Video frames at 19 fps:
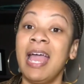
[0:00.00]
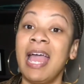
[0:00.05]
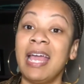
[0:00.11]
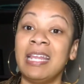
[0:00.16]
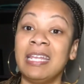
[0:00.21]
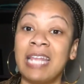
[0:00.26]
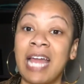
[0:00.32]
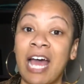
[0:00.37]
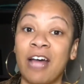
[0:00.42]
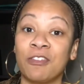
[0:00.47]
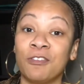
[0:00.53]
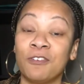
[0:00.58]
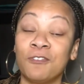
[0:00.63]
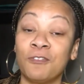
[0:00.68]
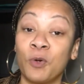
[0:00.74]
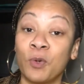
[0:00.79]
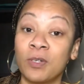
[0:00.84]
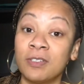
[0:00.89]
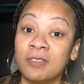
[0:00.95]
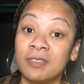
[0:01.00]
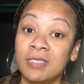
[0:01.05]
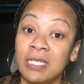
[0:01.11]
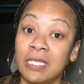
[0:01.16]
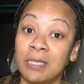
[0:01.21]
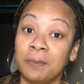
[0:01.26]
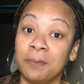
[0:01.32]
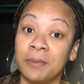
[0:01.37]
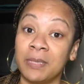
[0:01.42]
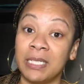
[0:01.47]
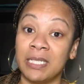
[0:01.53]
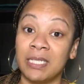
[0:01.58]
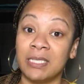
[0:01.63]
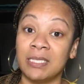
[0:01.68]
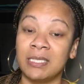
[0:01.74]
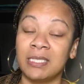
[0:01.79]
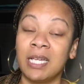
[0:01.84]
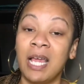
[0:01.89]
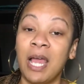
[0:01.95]
Now, the 4th tip
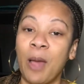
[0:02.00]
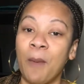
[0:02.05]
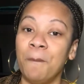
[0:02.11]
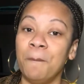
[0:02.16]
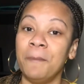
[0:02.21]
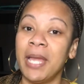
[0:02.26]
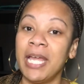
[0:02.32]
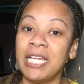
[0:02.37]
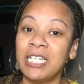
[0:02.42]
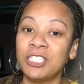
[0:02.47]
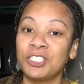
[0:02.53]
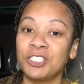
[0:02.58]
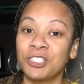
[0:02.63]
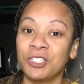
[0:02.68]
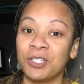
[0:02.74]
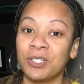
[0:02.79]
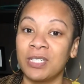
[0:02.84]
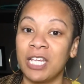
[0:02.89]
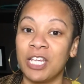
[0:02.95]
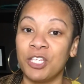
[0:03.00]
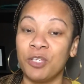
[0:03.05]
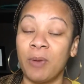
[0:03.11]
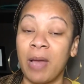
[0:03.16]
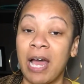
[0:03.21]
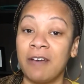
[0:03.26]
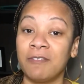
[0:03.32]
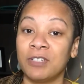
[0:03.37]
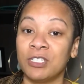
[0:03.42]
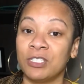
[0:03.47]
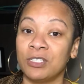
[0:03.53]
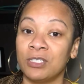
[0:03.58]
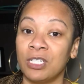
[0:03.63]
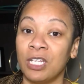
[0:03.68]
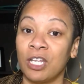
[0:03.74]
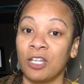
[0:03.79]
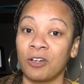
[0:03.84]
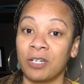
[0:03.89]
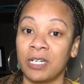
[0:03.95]
is make sure that you have a good
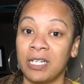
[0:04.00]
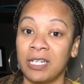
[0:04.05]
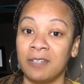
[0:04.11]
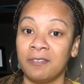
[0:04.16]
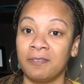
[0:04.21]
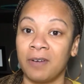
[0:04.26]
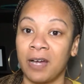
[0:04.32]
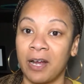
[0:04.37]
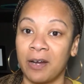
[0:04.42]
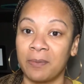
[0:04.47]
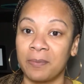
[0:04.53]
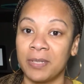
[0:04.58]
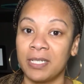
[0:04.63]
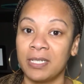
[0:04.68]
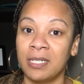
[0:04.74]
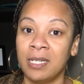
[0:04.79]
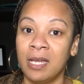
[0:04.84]
learning environment.